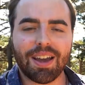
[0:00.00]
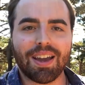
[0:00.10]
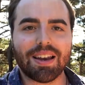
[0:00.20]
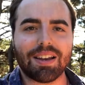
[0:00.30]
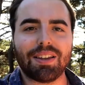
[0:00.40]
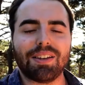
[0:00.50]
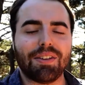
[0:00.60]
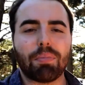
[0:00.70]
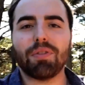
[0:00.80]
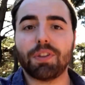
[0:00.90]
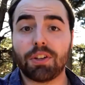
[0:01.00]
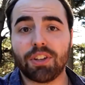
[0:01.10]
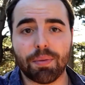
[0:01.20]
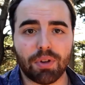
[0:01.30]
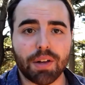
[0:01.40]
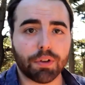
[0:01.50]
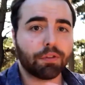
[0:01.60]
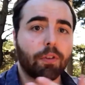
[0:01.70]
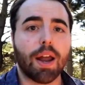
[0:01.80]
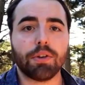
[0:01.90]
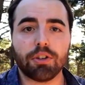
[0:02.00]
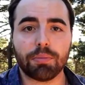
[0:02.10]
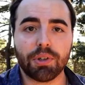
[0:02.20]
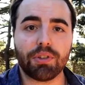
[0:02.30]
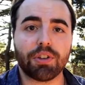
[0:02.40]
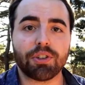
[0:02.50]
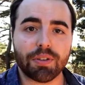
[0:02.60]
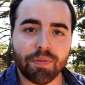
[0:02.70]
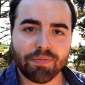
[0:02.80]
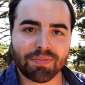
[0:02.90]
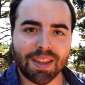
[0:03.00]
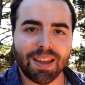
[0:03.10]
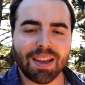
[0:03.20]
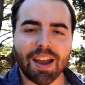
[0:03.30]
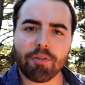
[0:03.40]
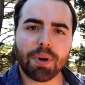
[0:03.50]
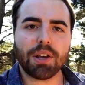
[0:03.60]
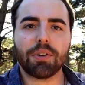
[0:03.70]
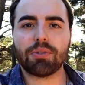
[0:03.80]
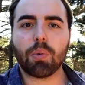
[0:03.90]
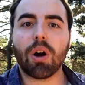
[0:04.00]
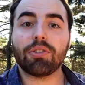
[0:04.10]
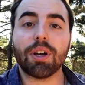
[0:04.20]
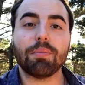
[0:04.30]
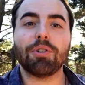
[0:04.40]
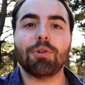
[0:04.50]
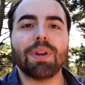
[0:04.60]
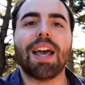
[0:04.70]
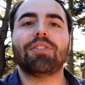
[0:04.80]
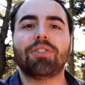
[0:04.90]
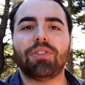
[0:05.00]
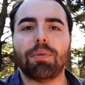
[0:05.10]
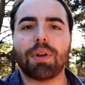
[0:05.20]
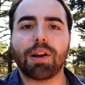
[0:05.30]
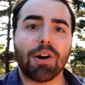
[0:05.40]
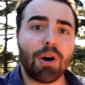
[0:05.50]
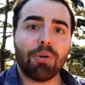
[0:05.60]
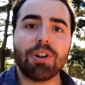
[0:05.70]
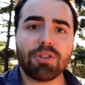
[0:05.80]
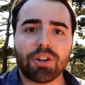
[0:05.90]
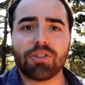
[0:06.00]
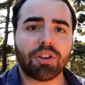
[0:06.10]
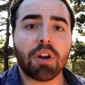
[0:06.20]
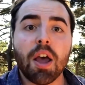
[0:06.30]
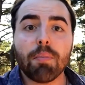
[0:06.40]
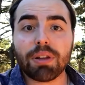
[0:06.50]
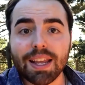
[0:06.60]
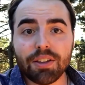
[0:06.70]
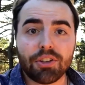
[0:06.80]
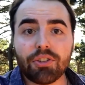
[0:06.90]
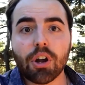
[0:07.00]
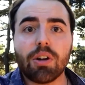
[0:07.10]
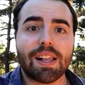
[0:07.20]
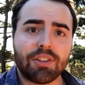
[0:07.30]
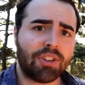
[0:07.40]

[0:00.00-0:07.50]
And uh, perfect example, I have a friend who's a musician. Everybody always walks up to him and asks him like, oh, you're such such, play this song, like